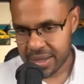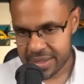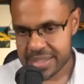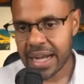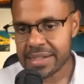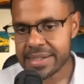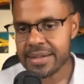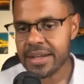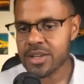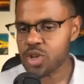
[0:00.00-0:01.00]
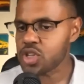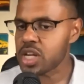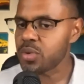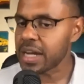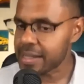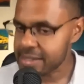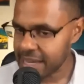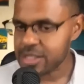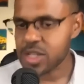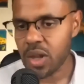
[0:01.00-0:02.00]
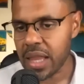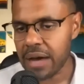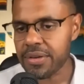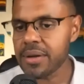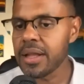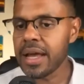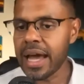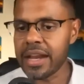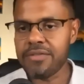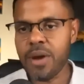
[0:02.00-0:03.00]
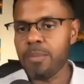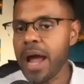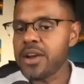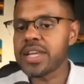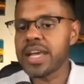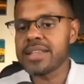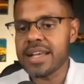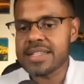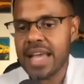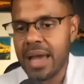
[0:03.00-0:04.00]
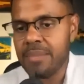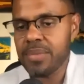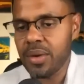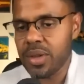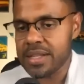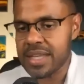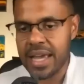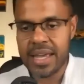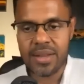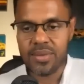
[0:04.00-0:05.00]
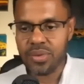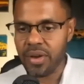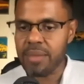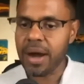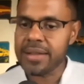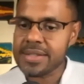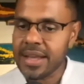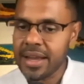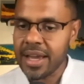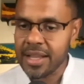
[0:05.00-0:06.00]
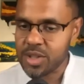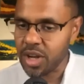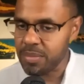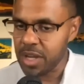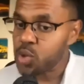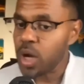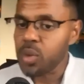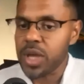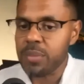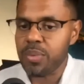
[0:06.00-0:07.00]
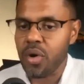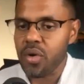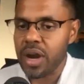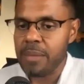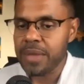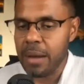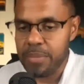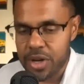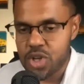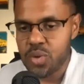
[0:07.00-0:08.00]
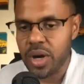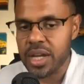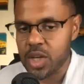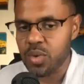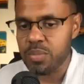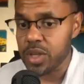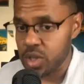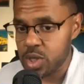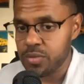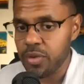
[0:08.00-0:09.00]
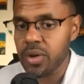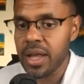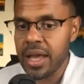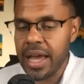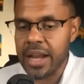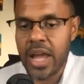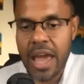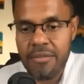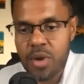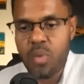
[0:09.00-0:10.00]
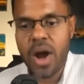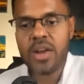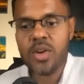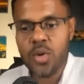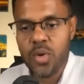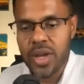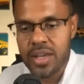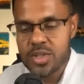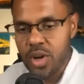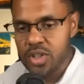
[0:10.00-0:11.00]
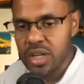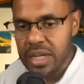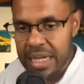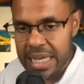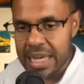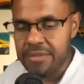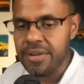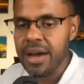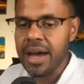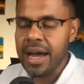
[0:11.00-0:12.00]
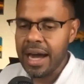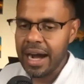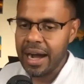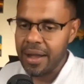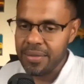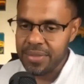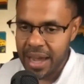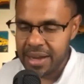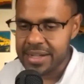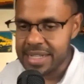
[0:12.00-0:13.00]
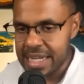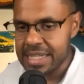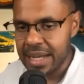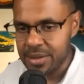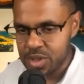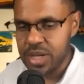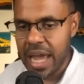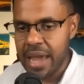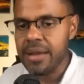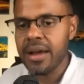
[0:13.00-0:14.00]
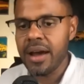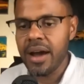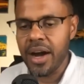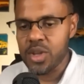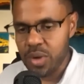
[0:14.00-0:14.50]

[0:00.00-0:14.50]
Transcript: consultant. So she would assess your level. And if you're planning to take the exam, let's say in 3 months, it's going to be a 12-week program. I'm pretty sure it would be useful. And everyone who is going to leave their detail today, you